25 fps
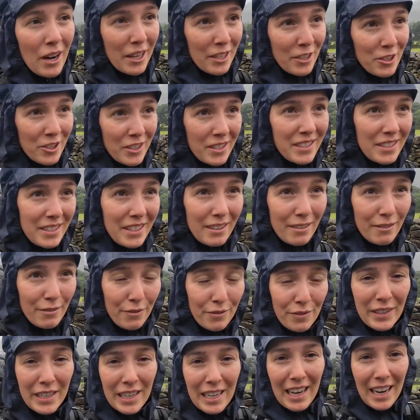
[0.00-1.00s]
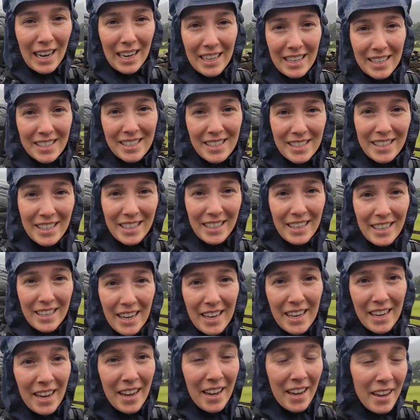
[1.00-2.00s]
I just didn't feel like sitting in
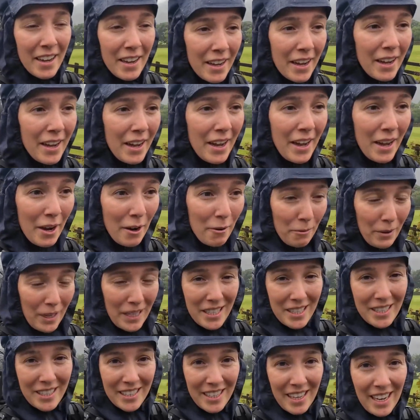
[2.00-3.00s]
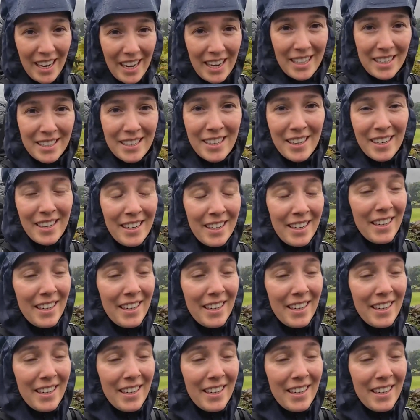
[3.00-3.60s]
a wet tent